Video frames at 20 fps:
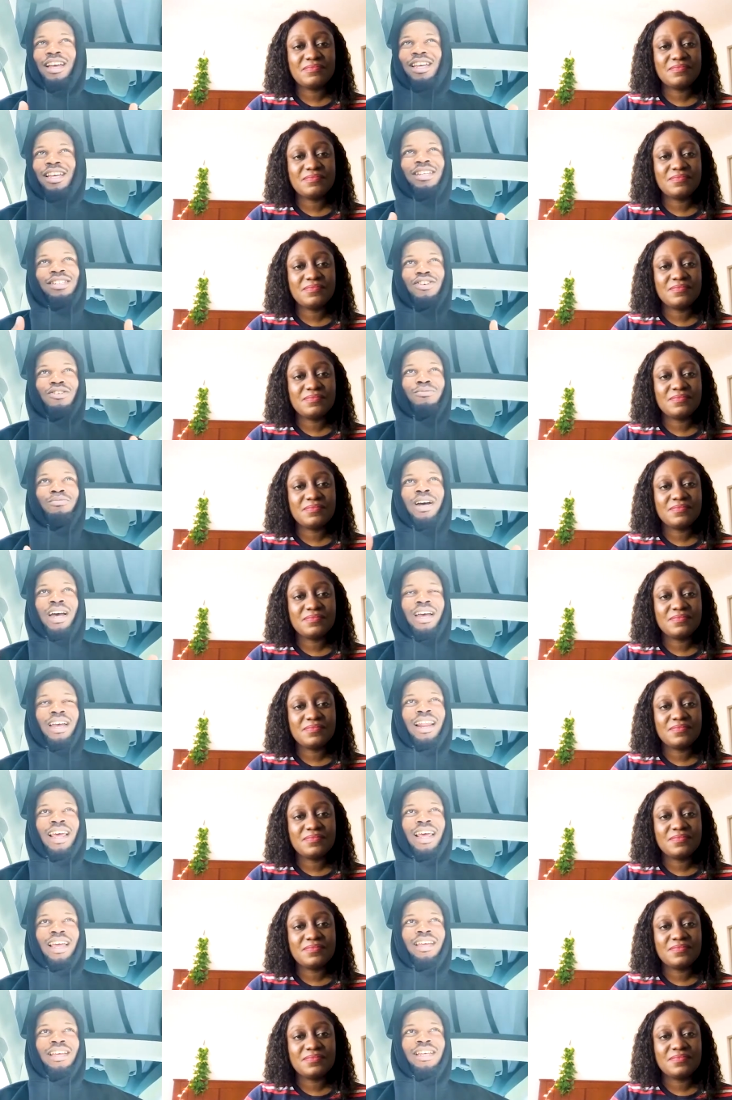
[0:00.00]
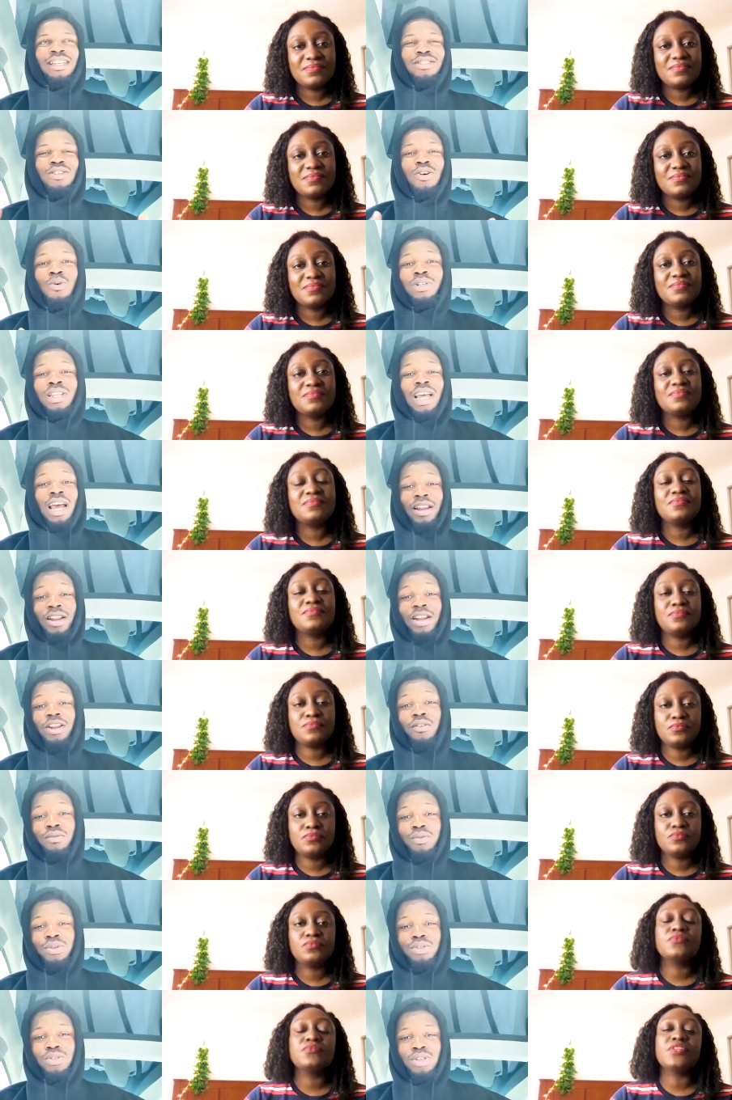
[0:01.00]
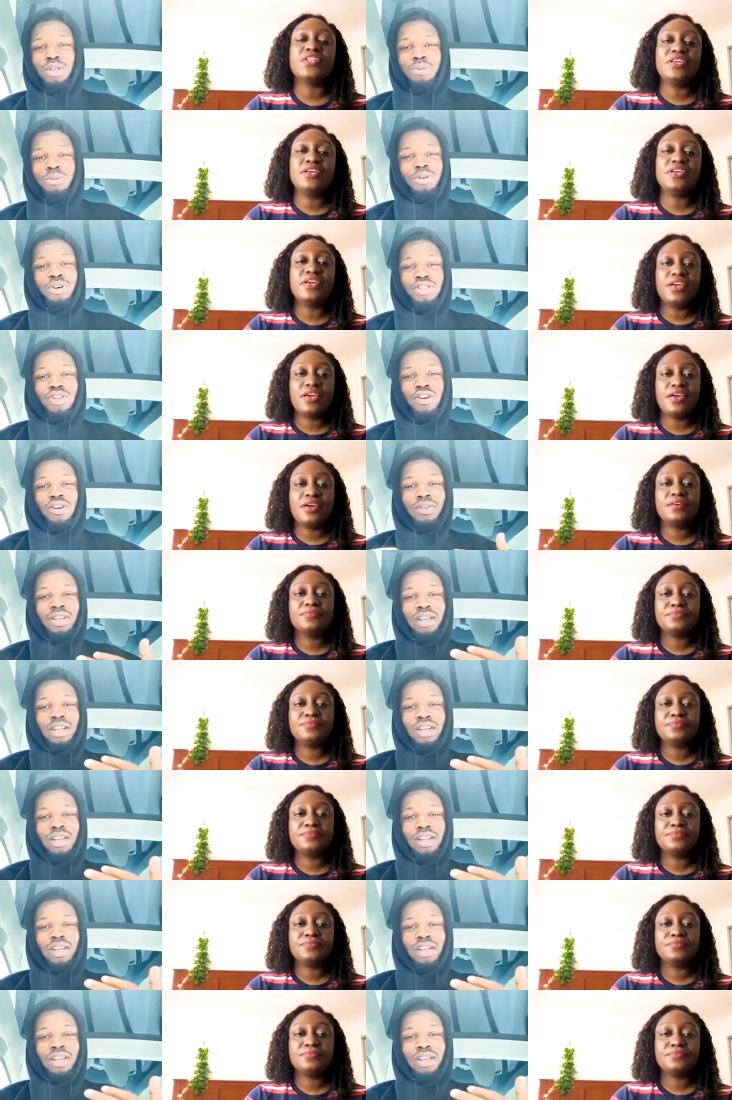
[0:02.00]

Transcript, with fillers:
Speaker 1: it's not my like it's not what I really love to do because